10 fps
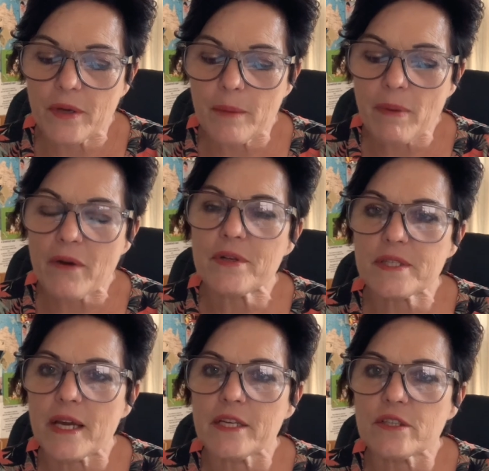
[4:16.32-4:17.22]

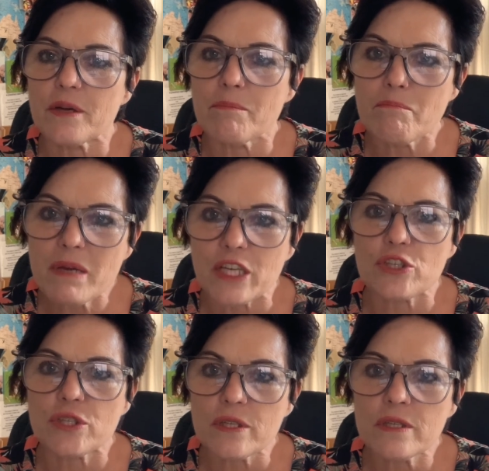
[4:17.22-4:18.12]
parasite
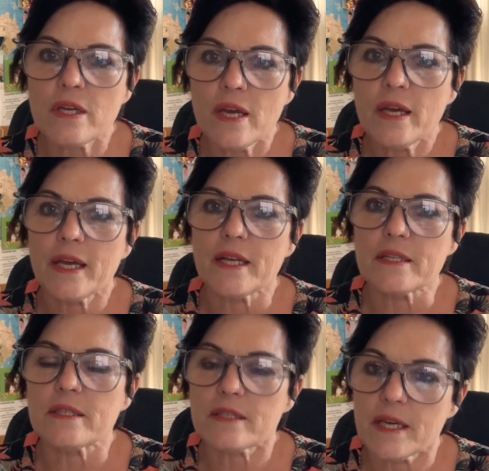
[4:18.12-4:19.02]
commixtion. It's
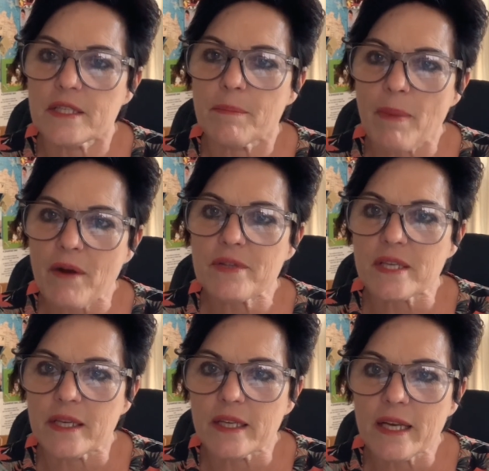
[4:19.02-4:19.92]
a
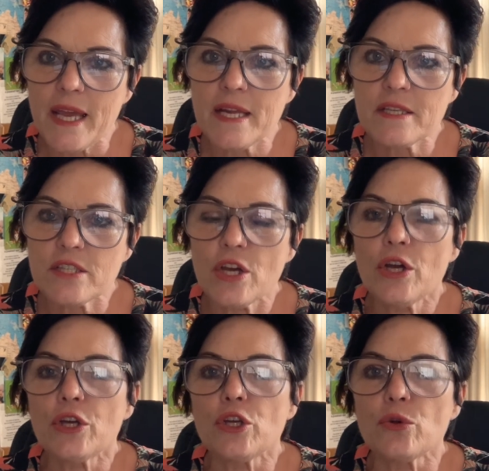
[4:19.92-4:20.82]
parasite cleanse.
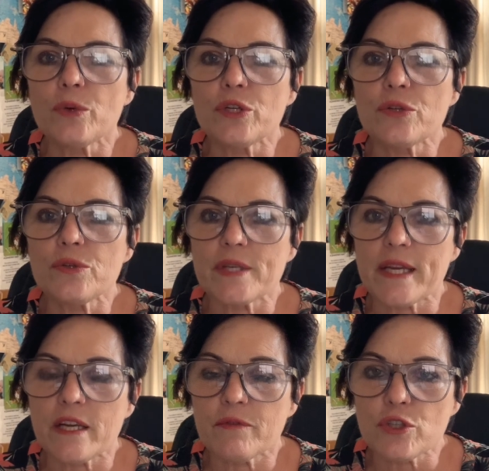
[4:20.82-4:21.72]
You would use
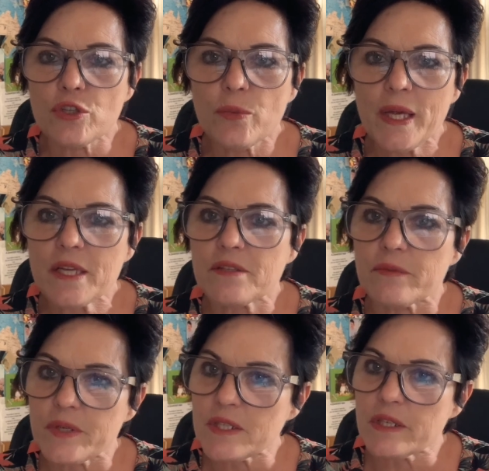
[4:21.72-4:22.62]
that over 2 weeks. The
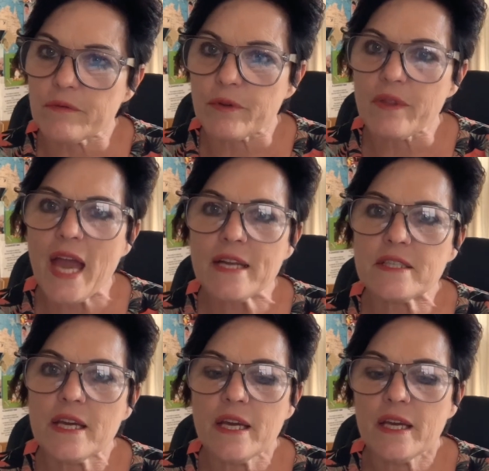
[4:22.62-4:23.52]
reasoning for that,
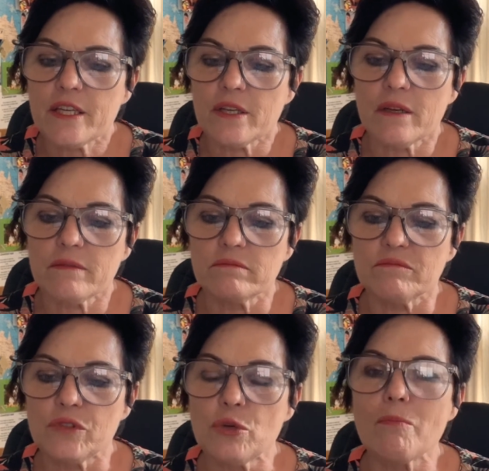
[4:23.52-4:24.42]

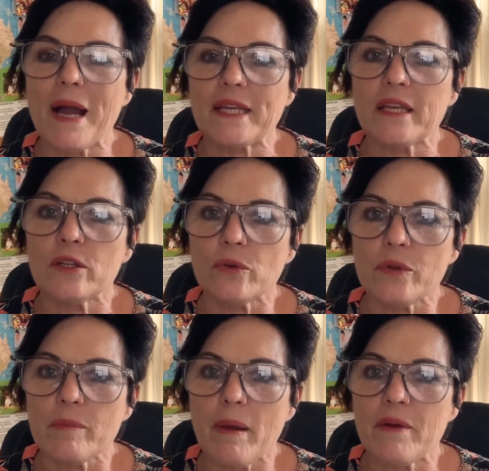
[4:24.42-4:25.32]
you might kill all
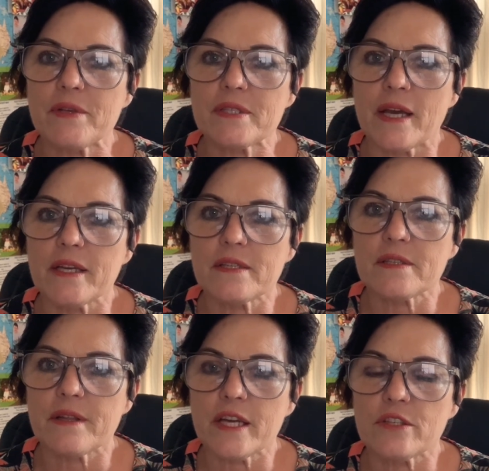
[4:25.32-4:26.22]
the parasites
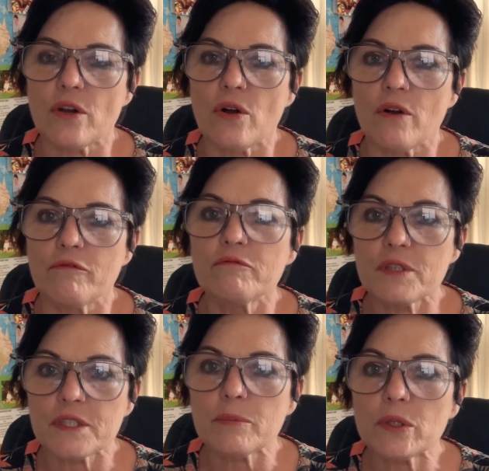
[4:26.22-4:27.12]
that are
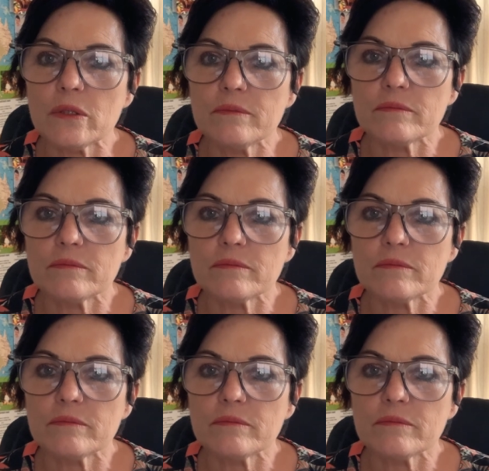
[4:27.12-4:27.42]
visible,